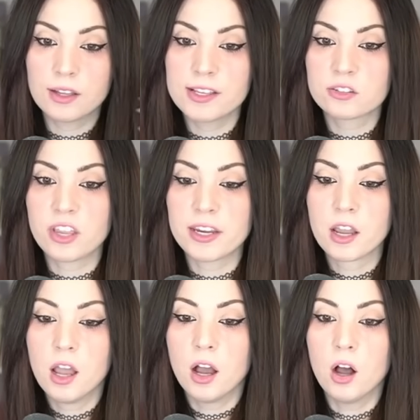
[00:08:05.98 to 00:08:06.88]
like,
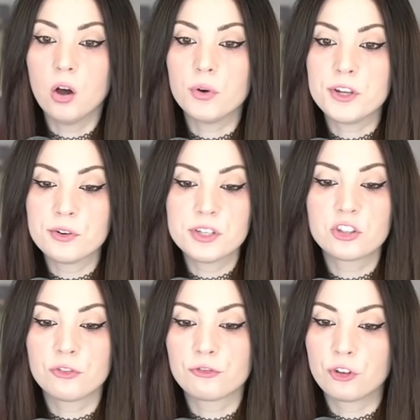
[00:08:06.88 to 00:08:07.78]
oh, here is
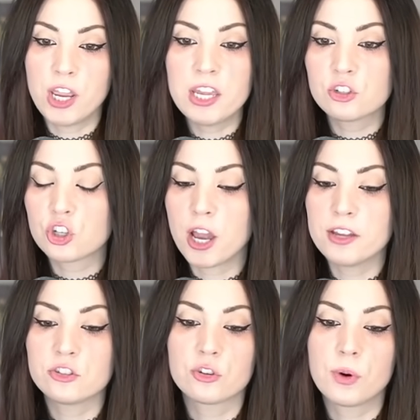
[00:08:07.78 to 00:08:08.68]
the
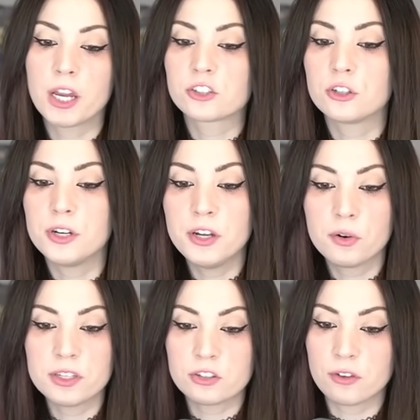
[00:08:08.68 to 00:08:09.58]
franchise director, here
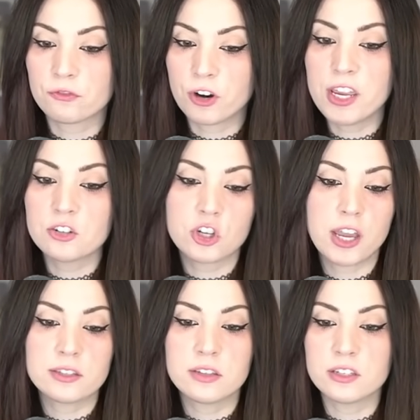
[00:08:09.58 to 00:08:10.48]
is the
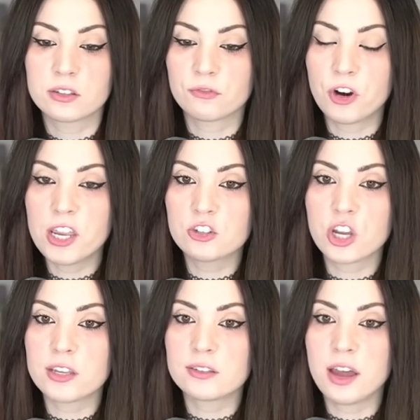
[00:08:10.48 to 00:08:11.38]
franchise this, the
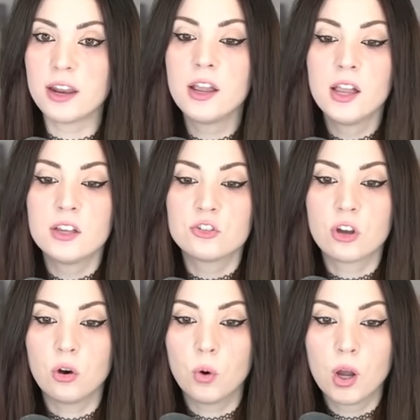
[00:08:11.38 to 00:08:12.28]
franchise that.
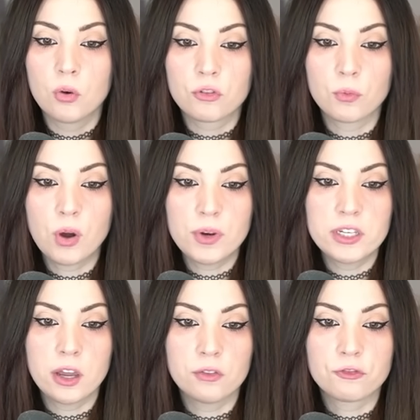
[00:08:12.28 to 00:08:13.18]
So, from what we
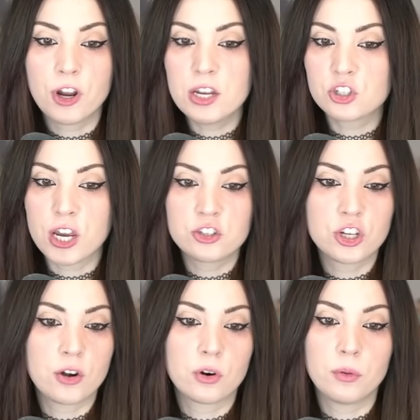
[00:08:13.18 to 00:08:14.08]
know, franchise
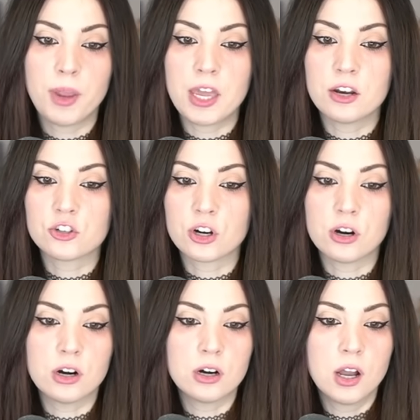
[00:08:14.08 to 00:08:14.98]
general
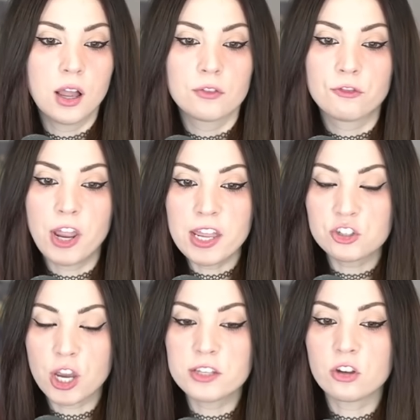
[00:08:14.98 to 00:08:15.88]
manager,
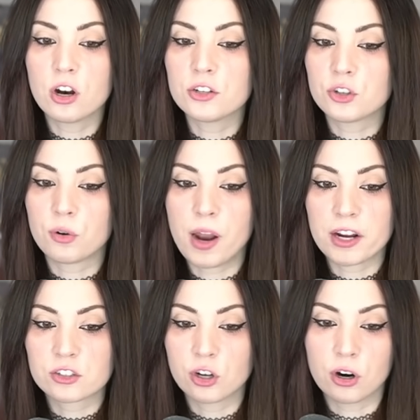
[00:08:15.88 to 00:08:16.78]
franchise art
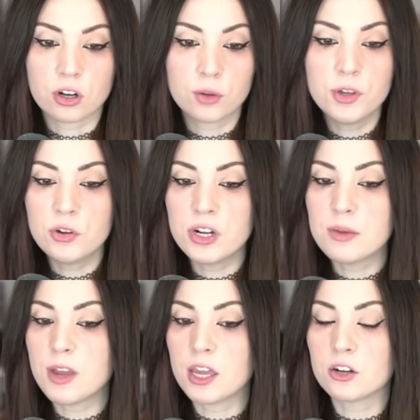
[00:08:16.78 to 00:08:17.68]
director, community
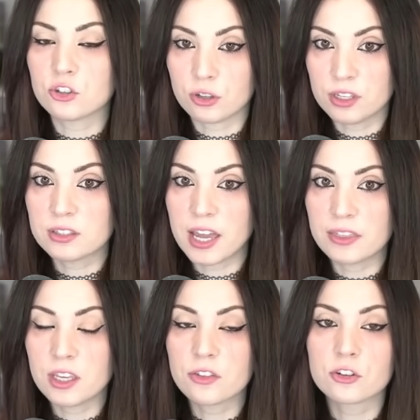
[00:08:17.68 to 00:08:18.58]
manager, this, that, and
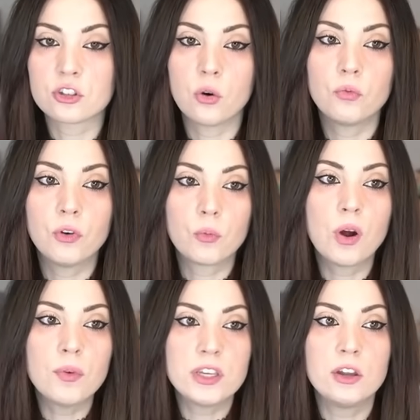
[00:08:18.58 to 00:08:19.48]
the other. So, from
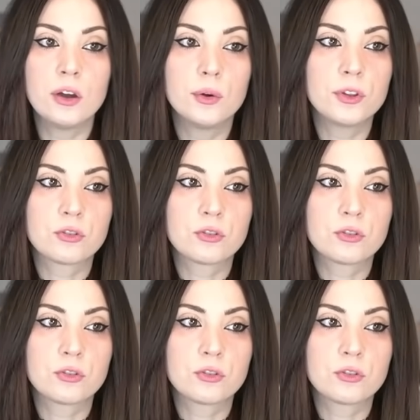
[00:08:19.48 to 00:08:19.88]
what we know with